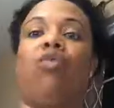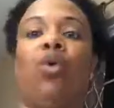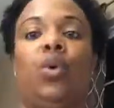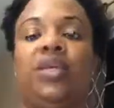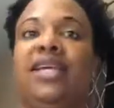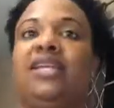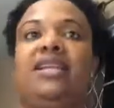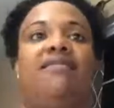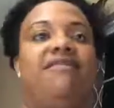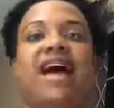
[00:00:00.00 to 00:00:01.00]

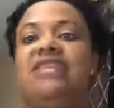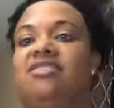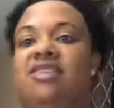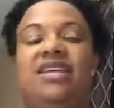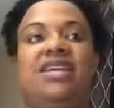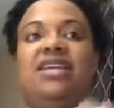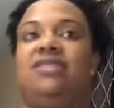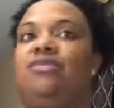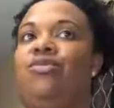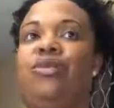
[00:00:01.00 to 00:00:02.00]
rolling faster than
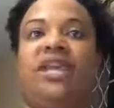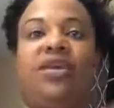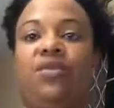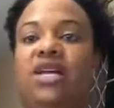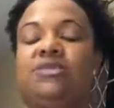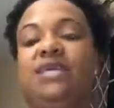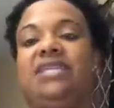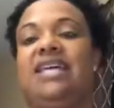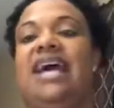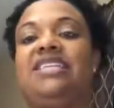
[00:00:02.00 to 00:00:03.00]
it really was
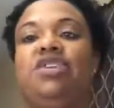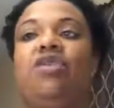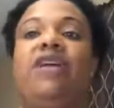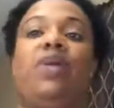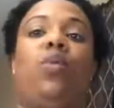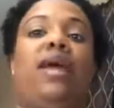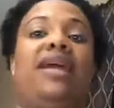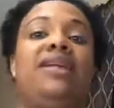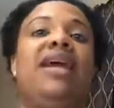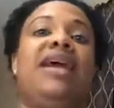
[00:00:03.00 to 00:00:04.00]
because I had to already
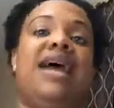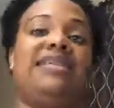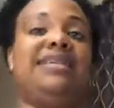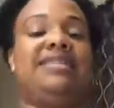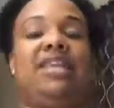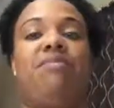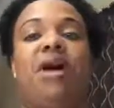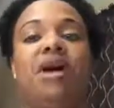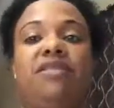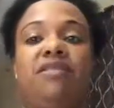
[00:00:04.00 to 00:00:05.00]
wait, as I said in
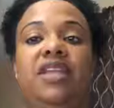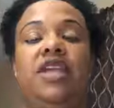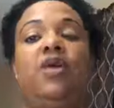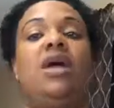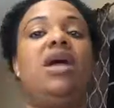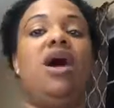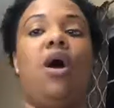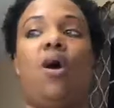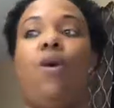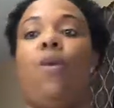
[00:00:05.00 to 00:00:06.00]
my other video,
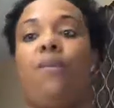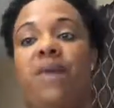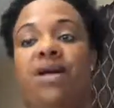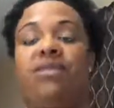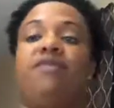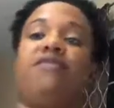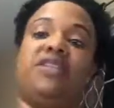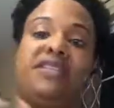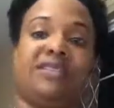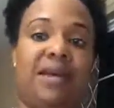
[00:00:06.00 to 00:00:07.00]
a whole month
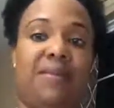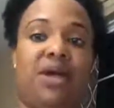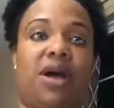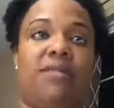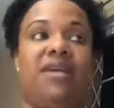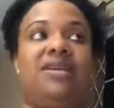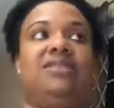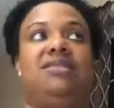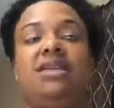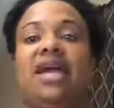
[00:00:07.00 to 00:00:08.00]
for the seminar
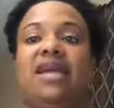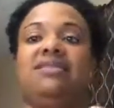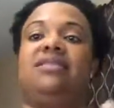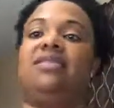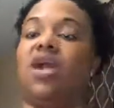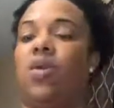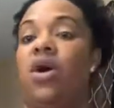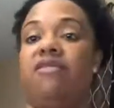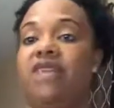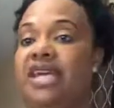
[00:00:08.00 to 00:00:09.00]
because I guess they were
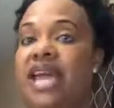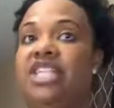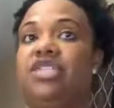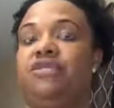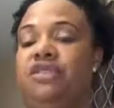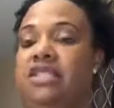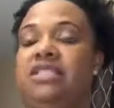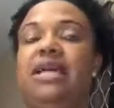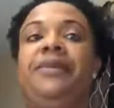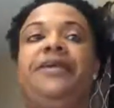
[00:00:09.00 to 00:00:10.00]
on vacation for the
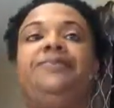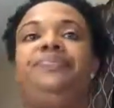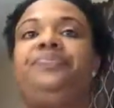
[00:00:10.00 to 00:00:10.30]
summer.